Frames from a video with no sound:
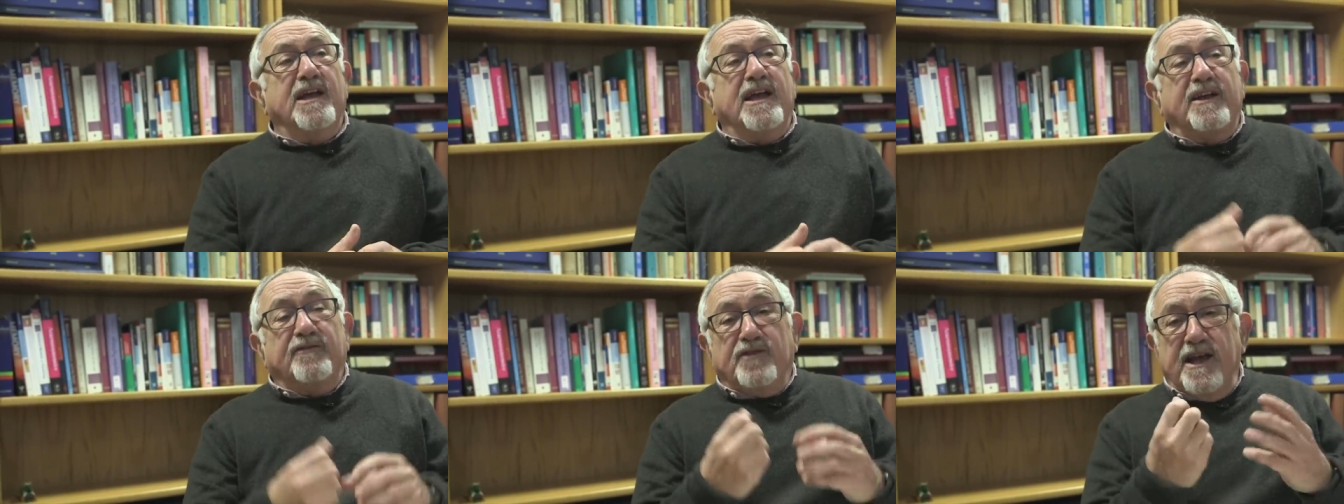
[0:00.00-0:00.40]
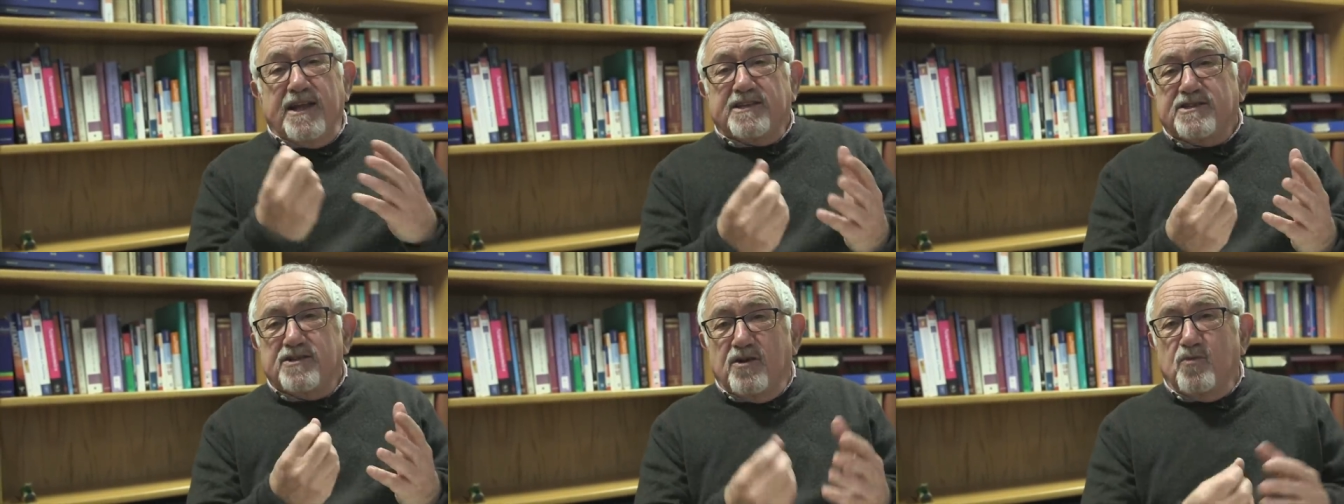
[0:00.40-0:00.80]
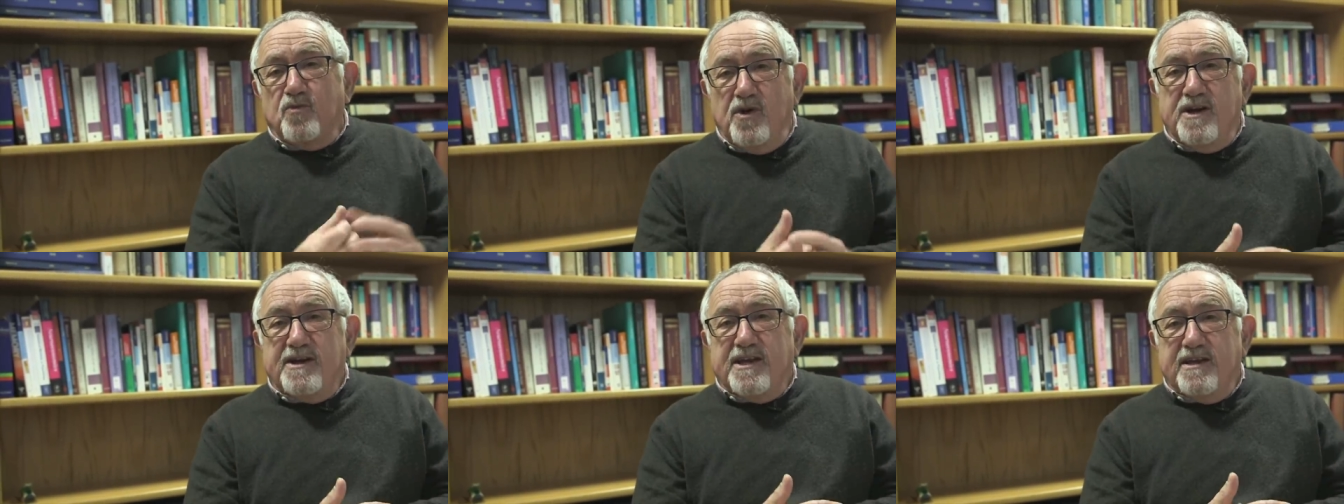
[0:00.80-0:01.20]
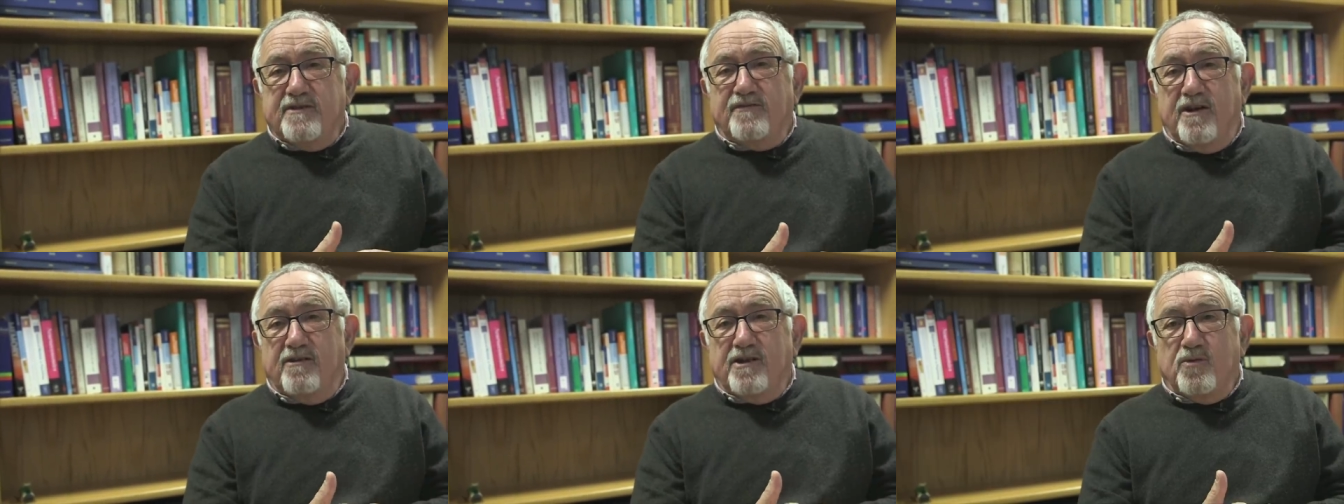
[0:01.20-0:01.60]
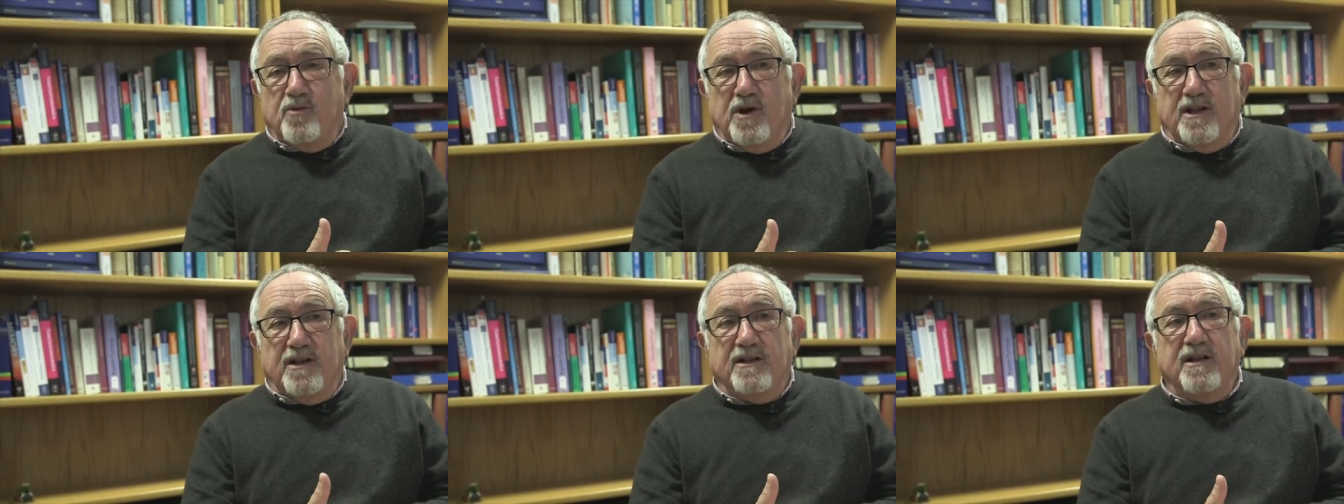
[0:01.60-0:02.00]
if that's not working very
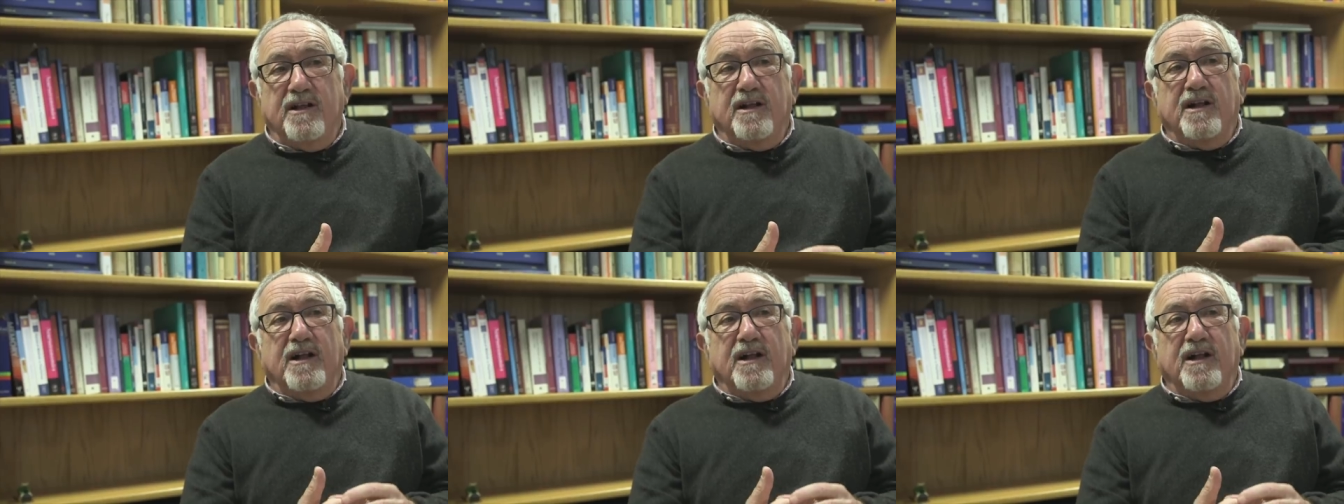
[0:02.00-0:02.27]
well,